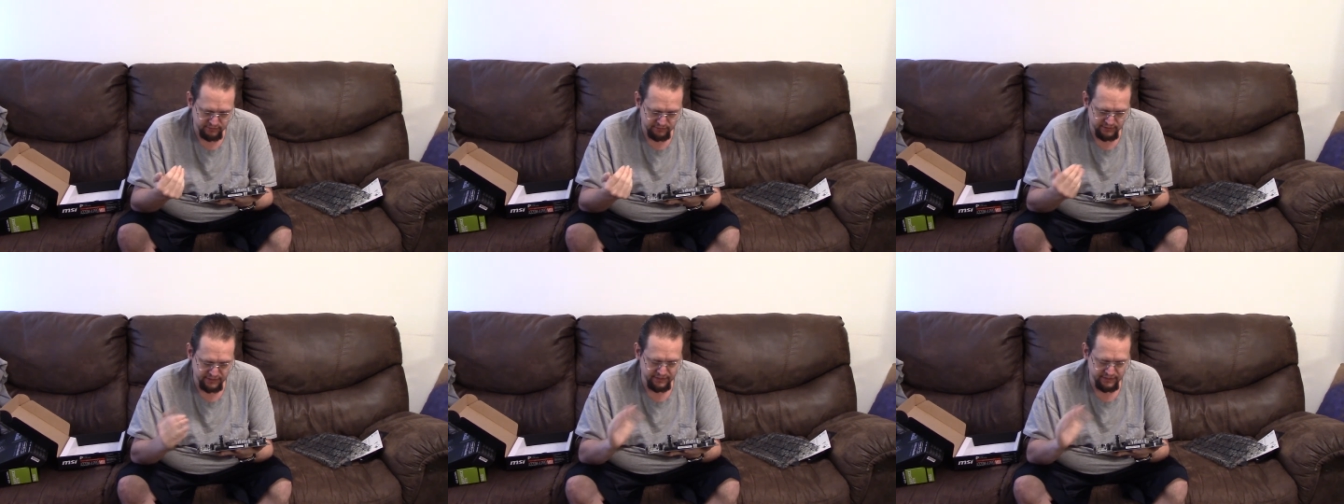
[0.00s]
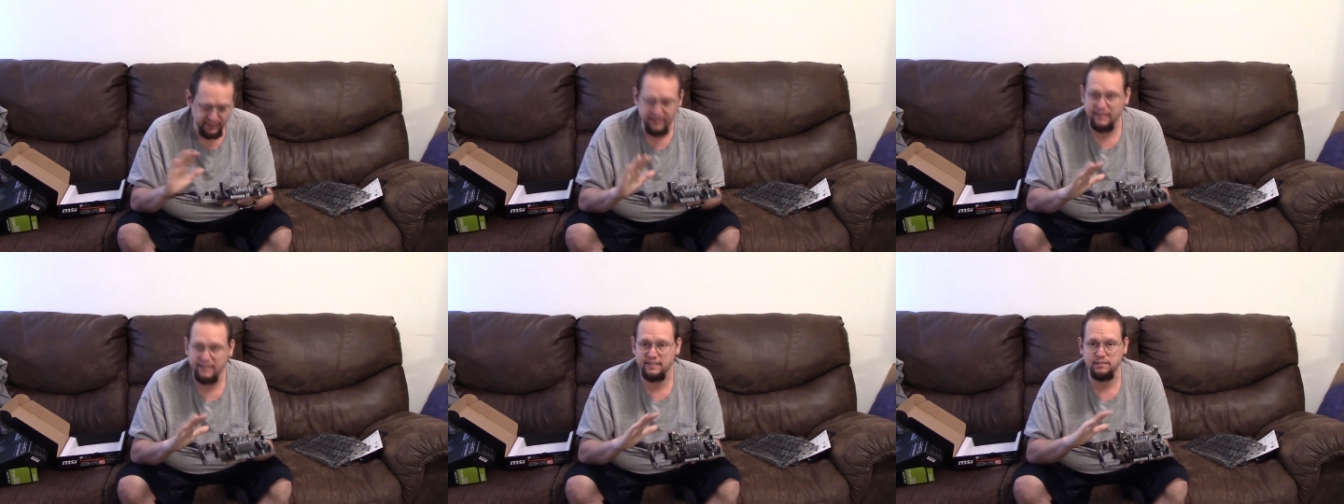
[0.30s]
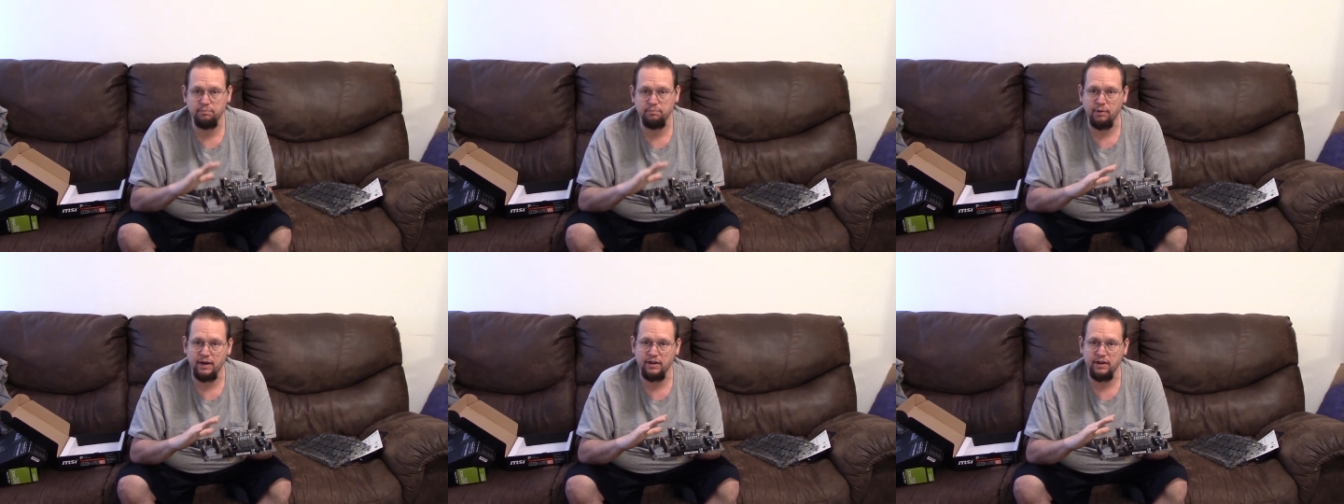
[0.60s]
It is
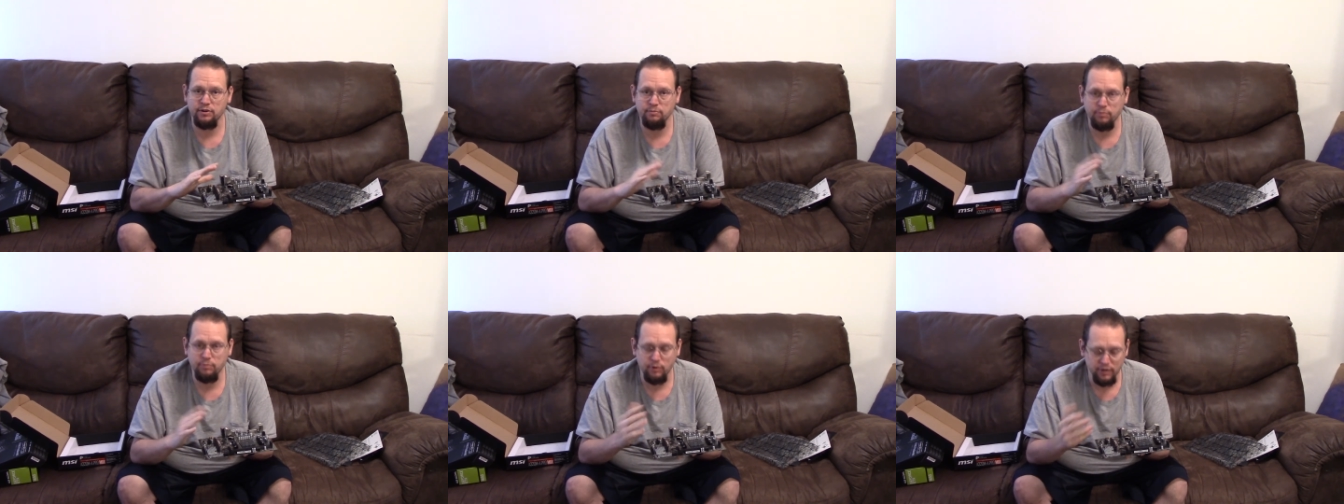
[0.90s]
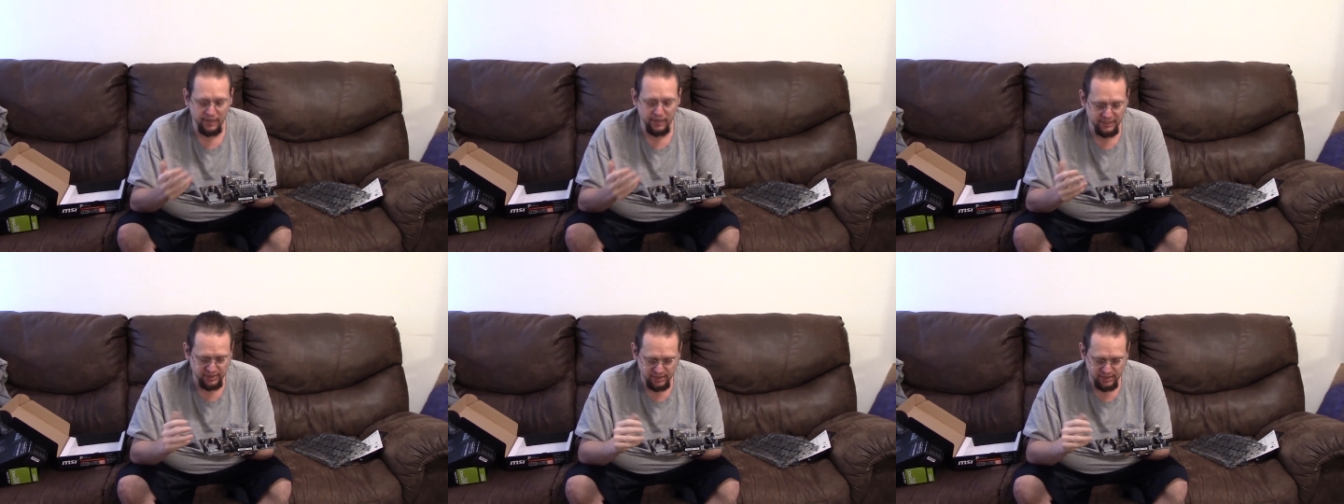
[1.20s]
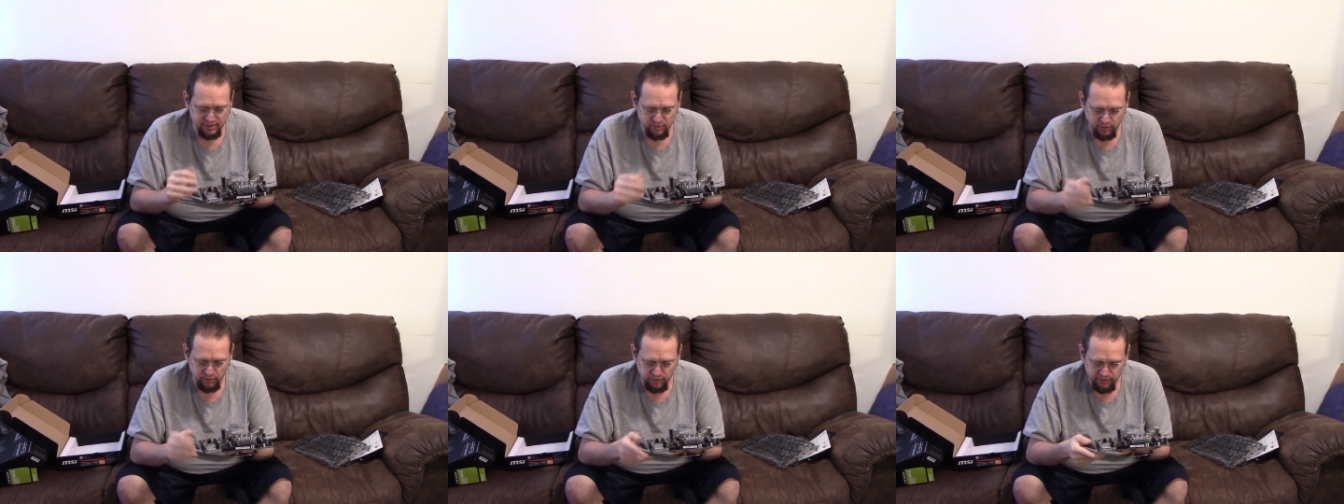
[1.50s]
a brand new board I
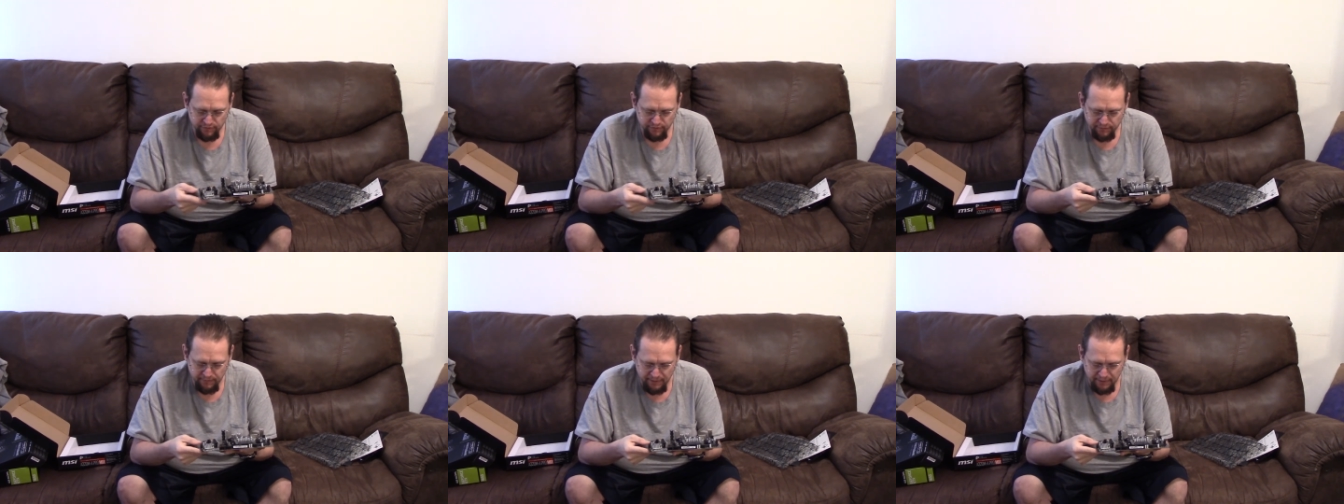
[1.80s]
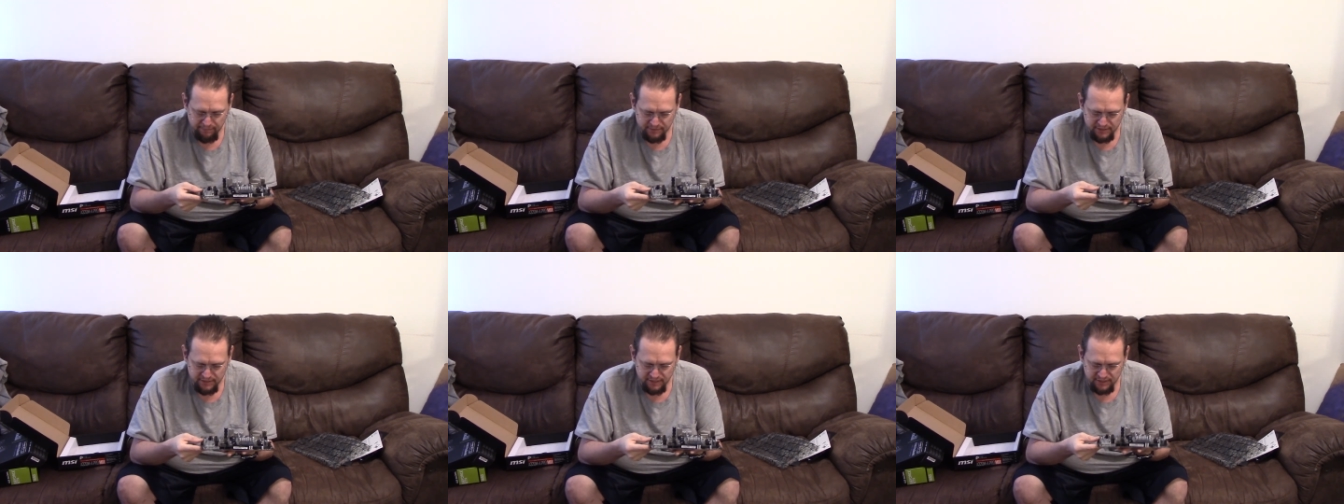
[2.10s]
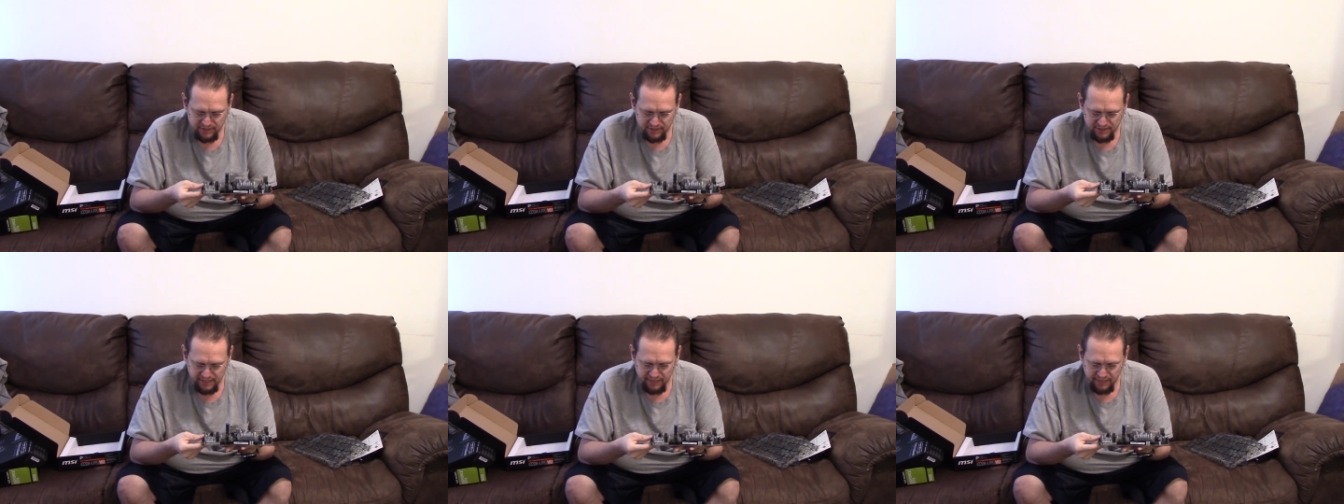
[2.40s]
just ordered from Amazon,
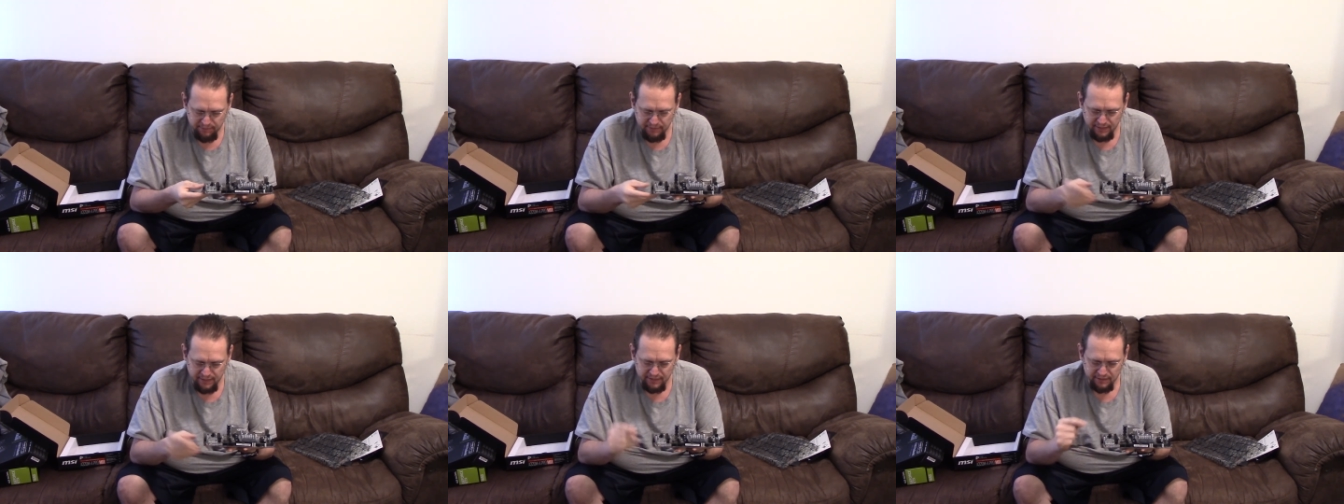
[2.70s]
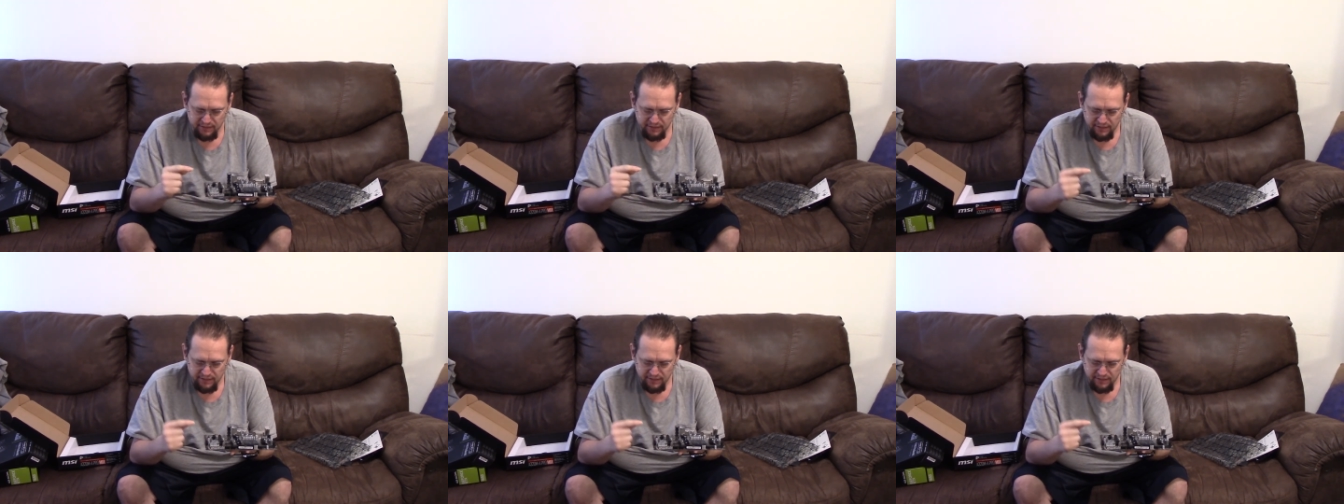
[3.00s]
just came in.